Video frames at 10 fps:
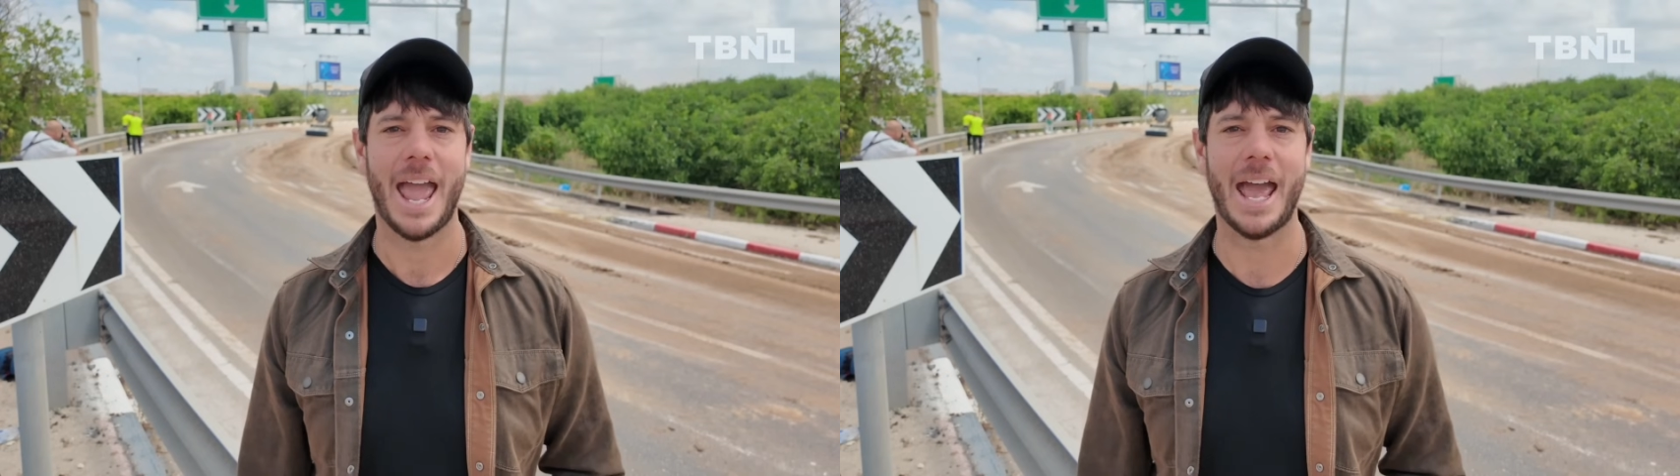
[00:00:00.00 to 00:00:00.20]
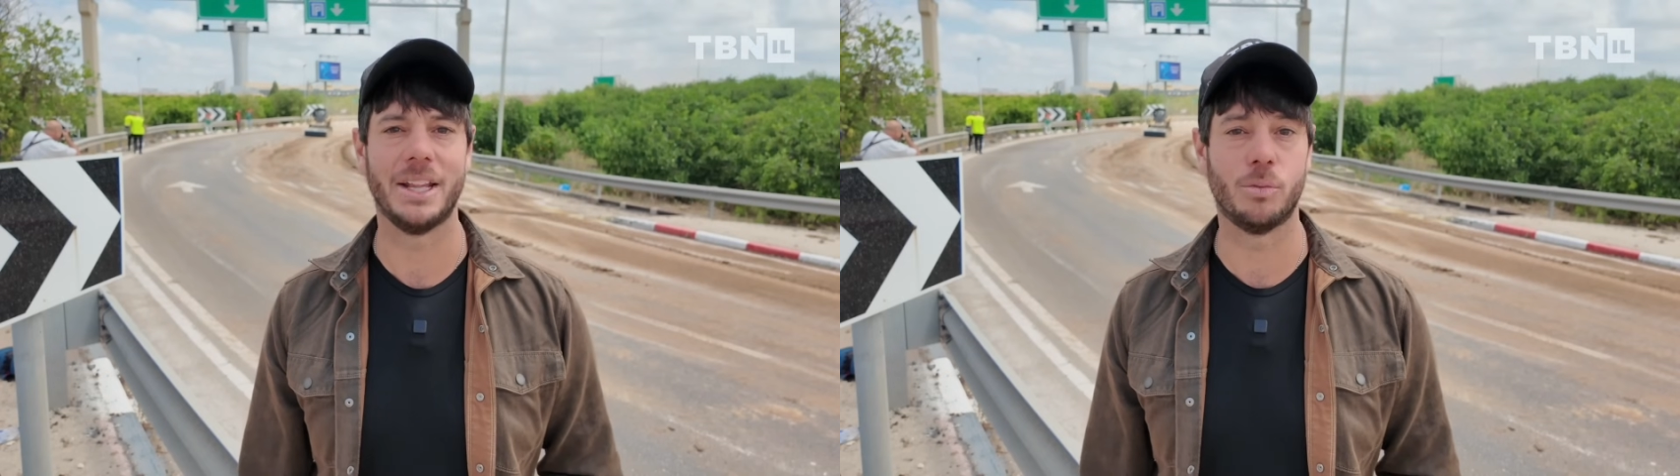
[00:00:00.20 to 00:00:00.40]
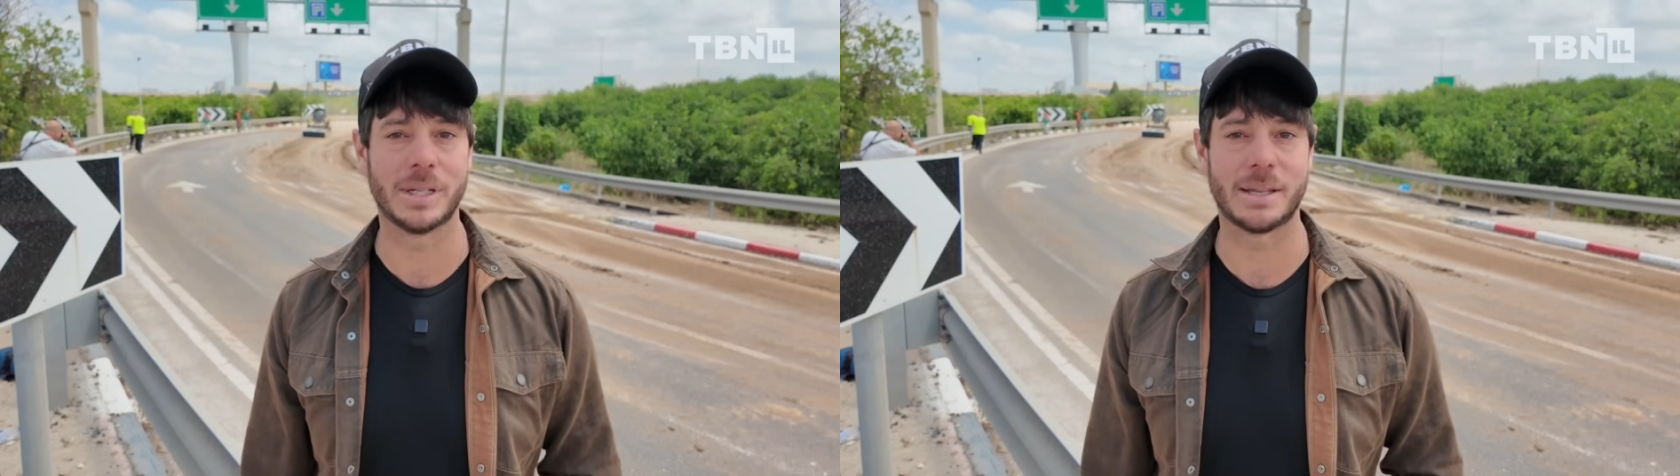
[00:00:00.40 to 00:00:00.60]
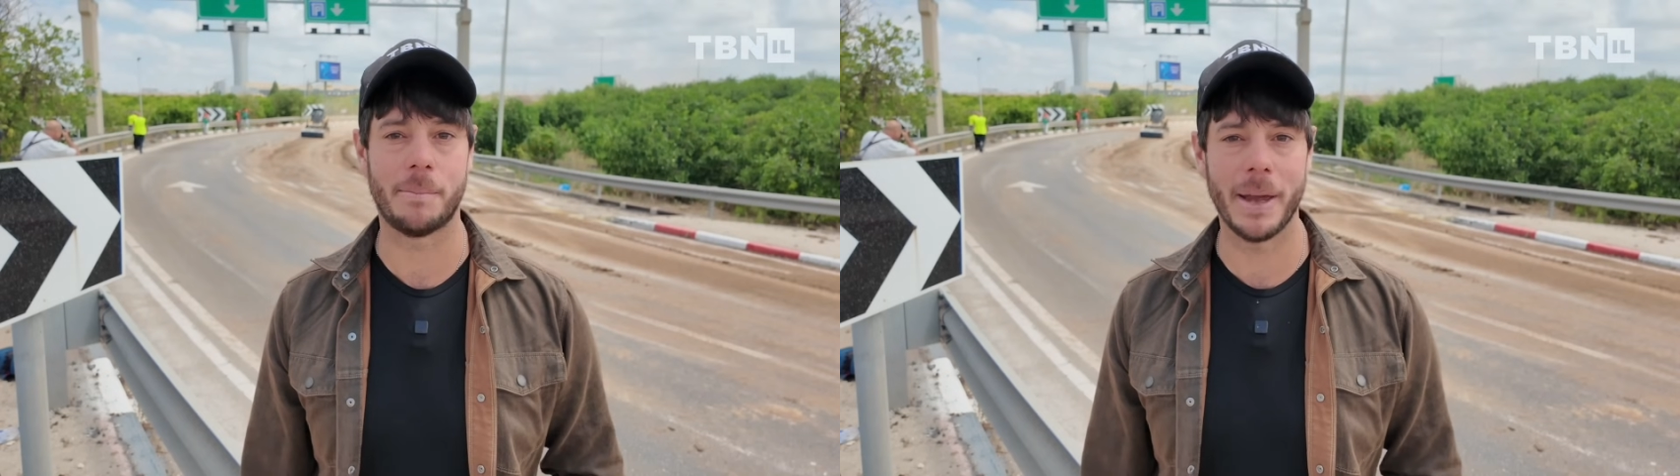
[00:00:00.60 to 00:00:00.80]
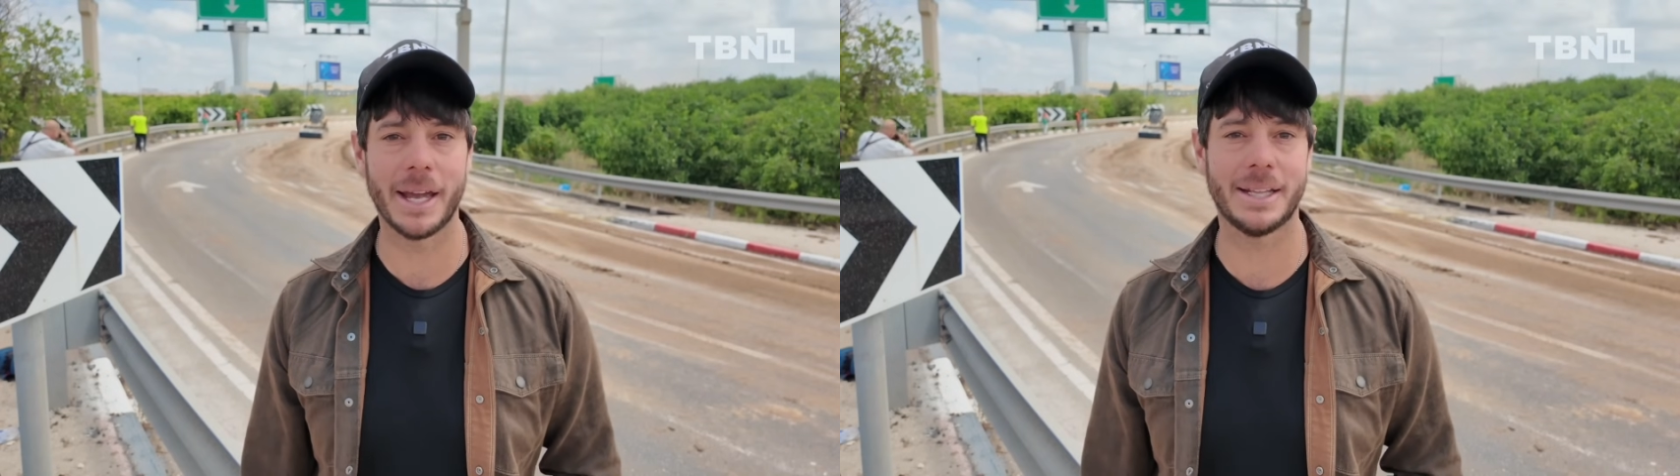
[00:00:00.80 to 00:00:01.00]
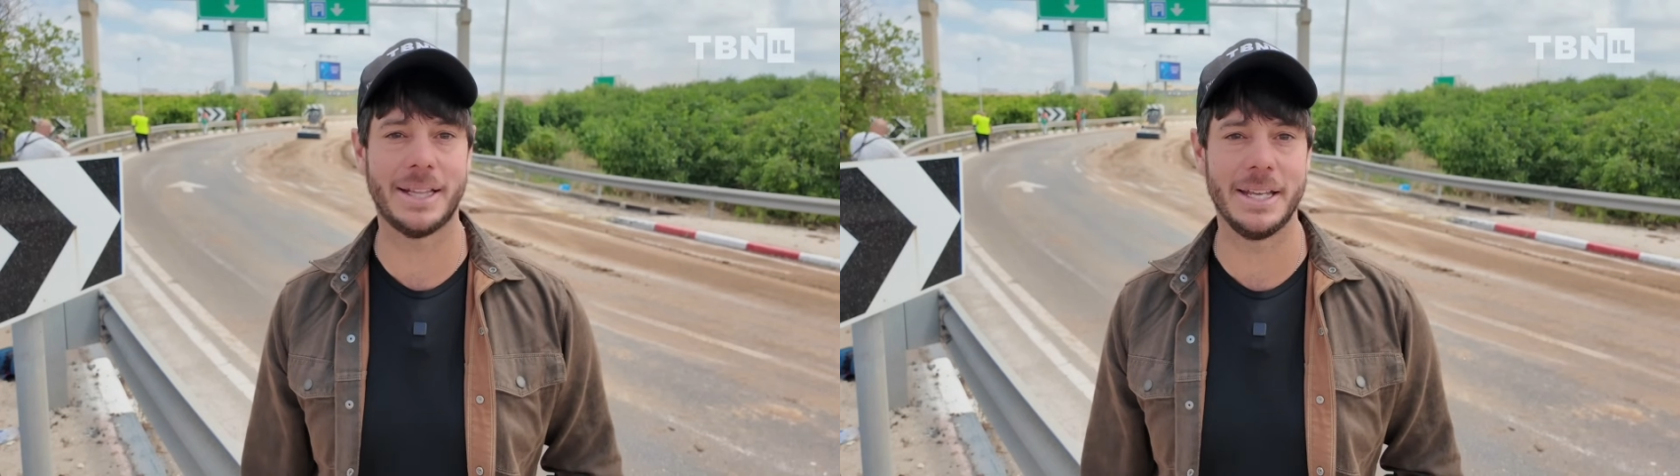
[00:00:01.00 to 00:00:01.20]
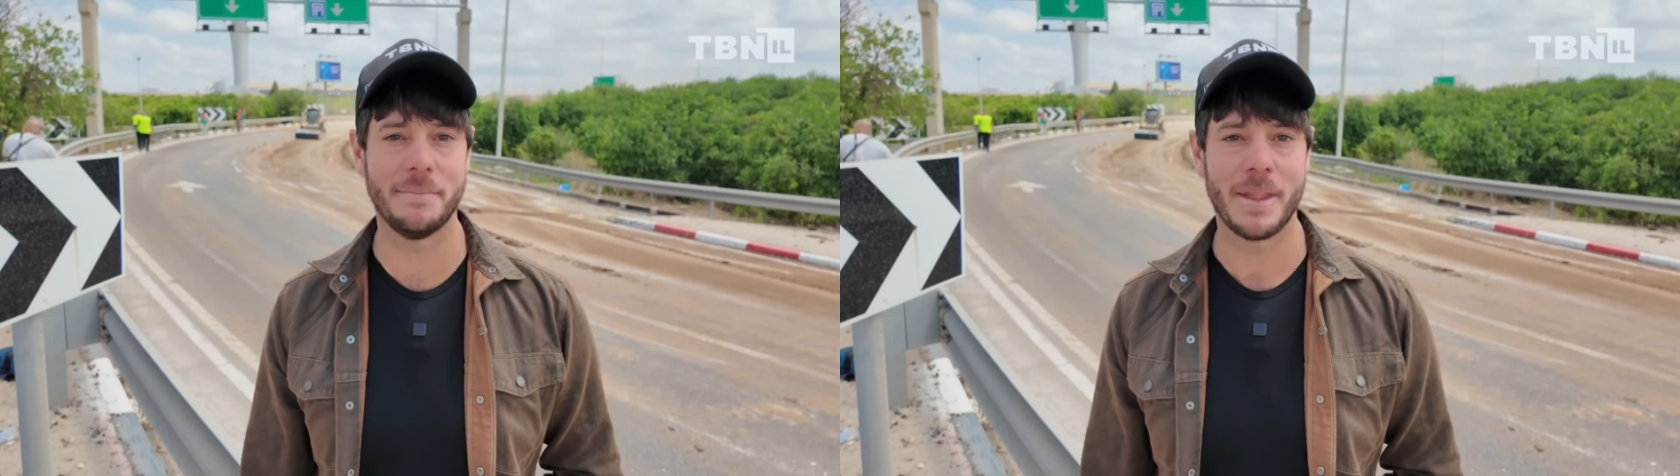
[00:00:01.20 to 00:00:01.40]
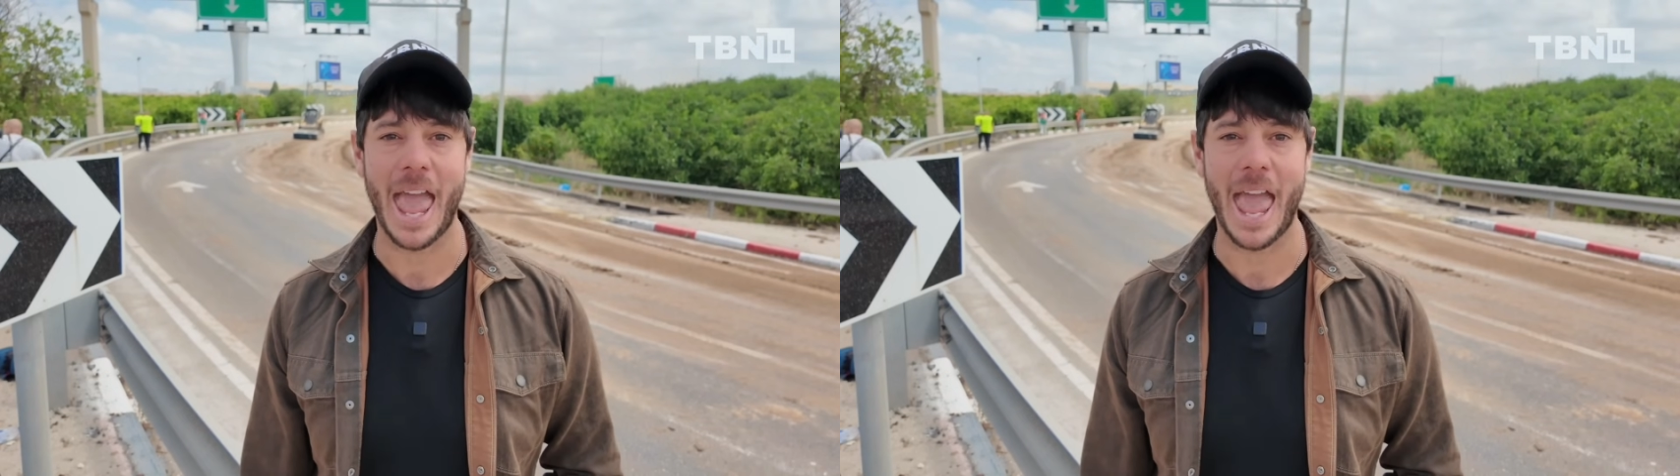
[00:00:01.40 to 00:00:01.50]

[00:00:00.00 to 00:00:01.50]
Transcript: and was apparently